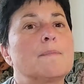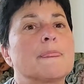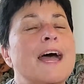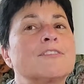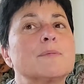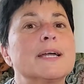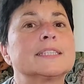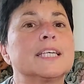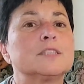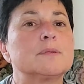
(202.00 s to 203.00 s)
after my
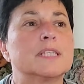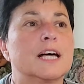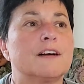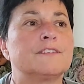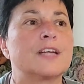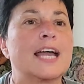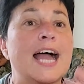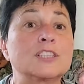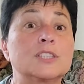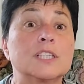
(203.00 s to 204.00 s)
ex-husband left, I
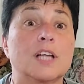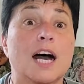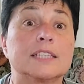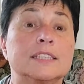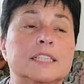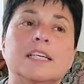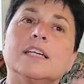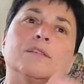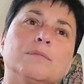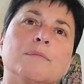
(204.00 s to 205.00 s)
actually lost,
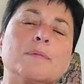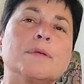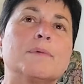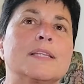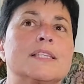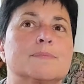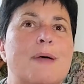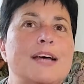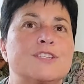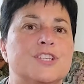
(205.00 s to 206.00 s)
and maybe about this
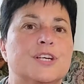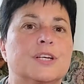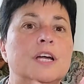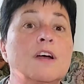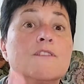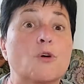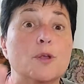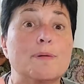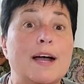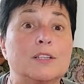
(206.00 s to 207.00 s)
past year,
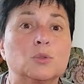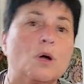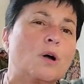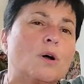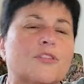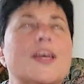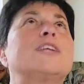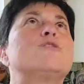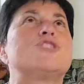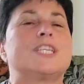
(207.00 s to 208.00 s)
40 pounds. Woo! Thank
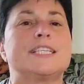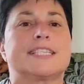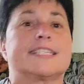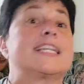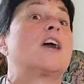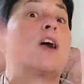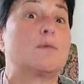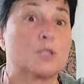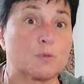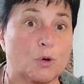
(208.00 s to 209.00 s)
you, Jesus. Now, how
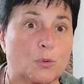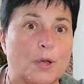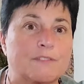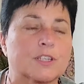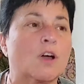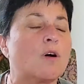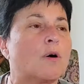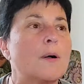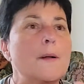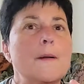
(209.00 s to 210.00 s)
much more do we have to
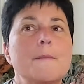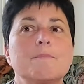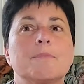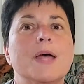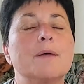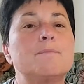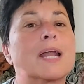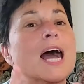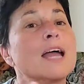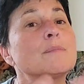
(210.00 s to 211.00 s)
go?
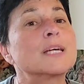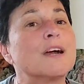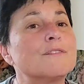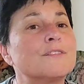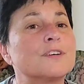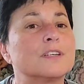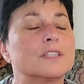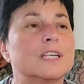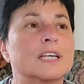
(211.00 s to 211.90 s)
But I'm a comfort